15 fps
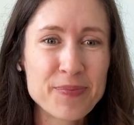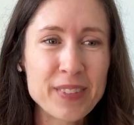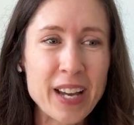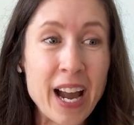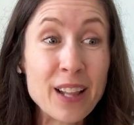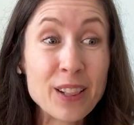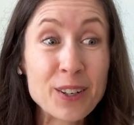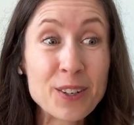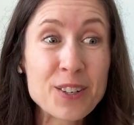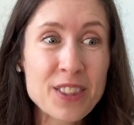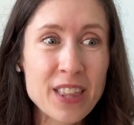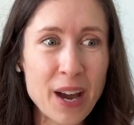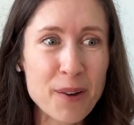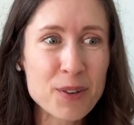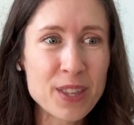I learned
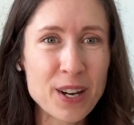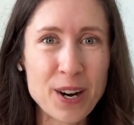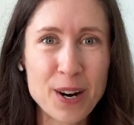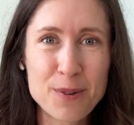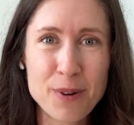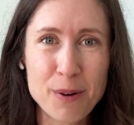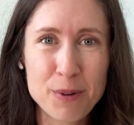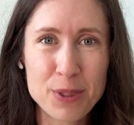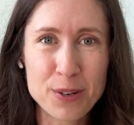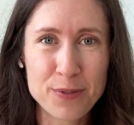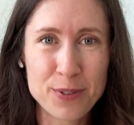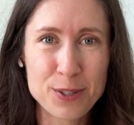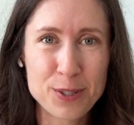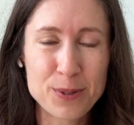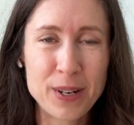that one the hard way with the
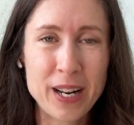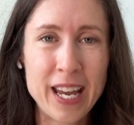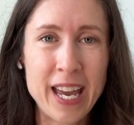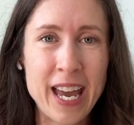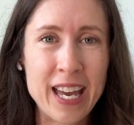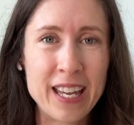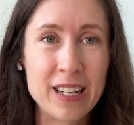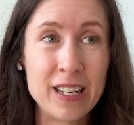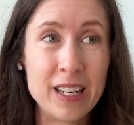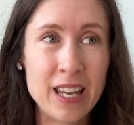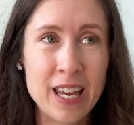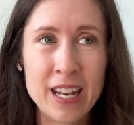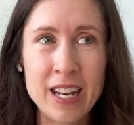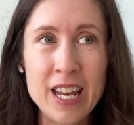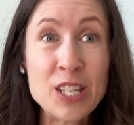first one I had.
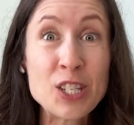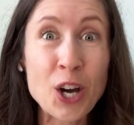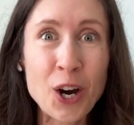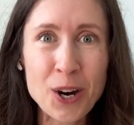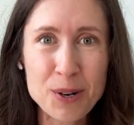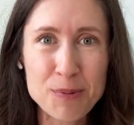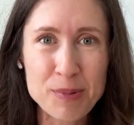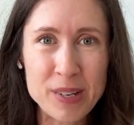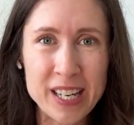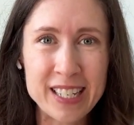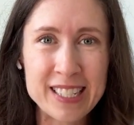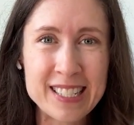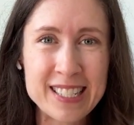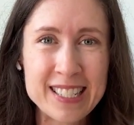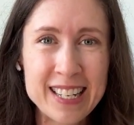And it's hard
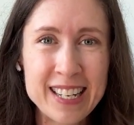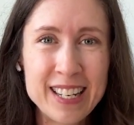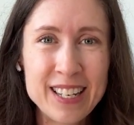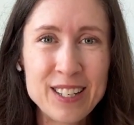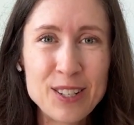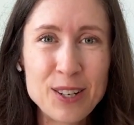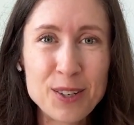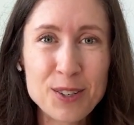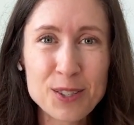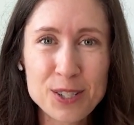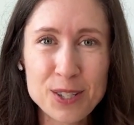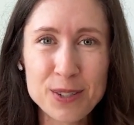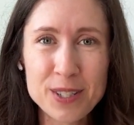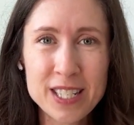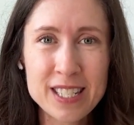because, your
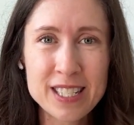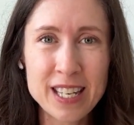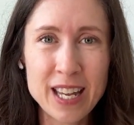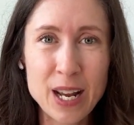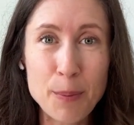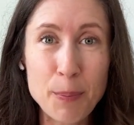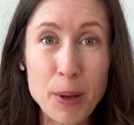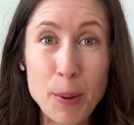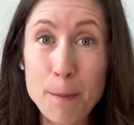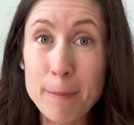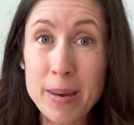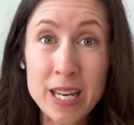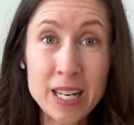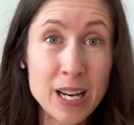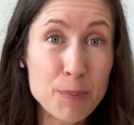sewing setup
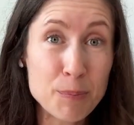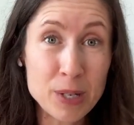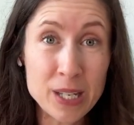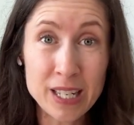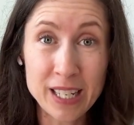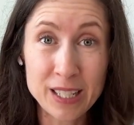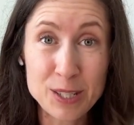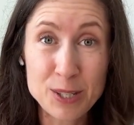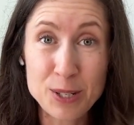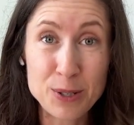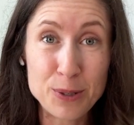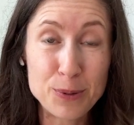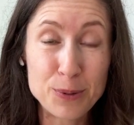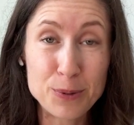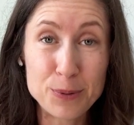may not be next
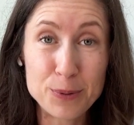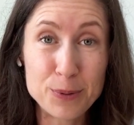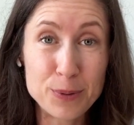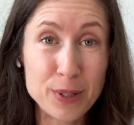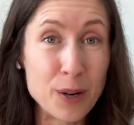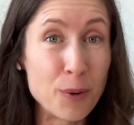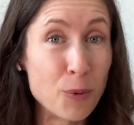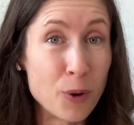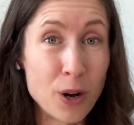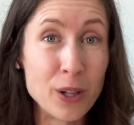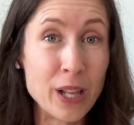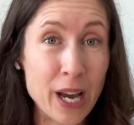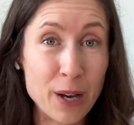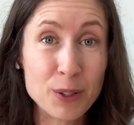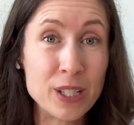to a wall
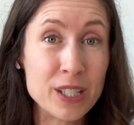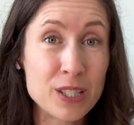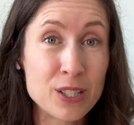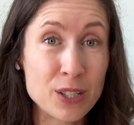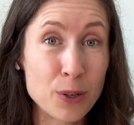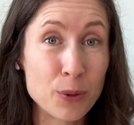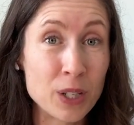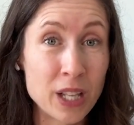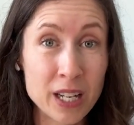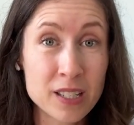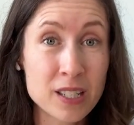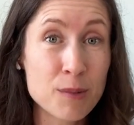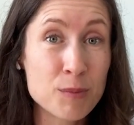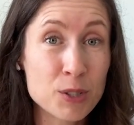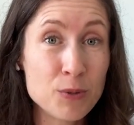outlet. So a lot of
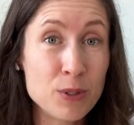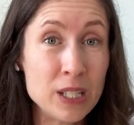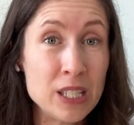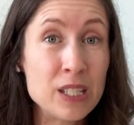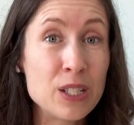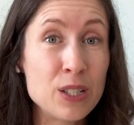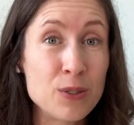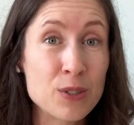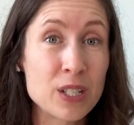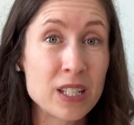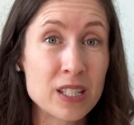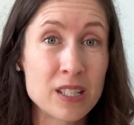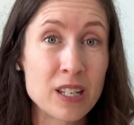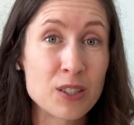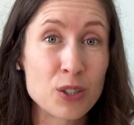times you need to use an
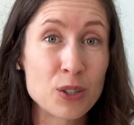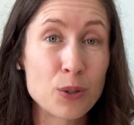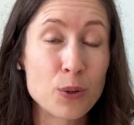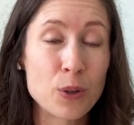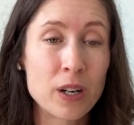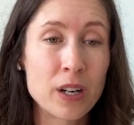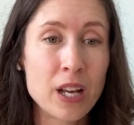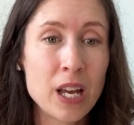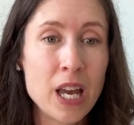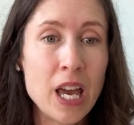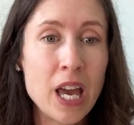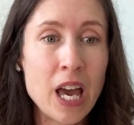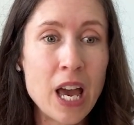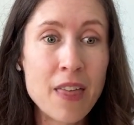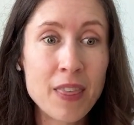extension cord.
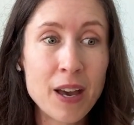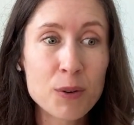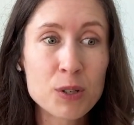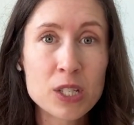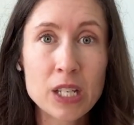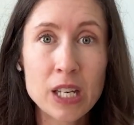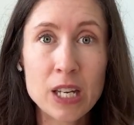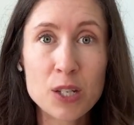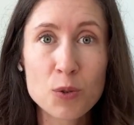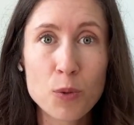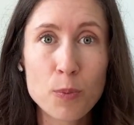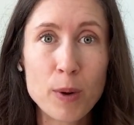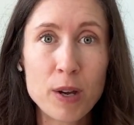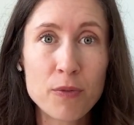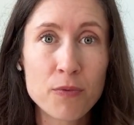And that was the case with
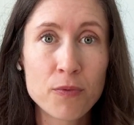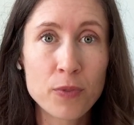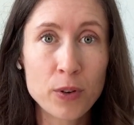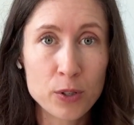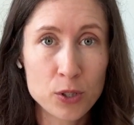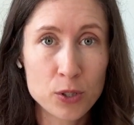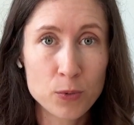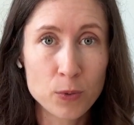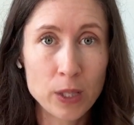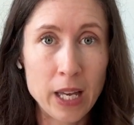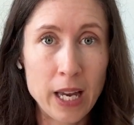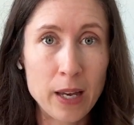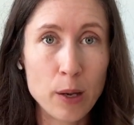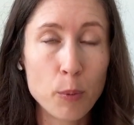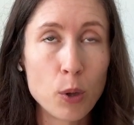my first
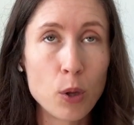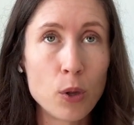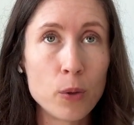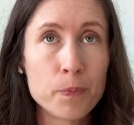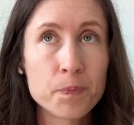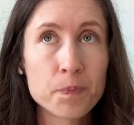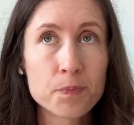Reliable.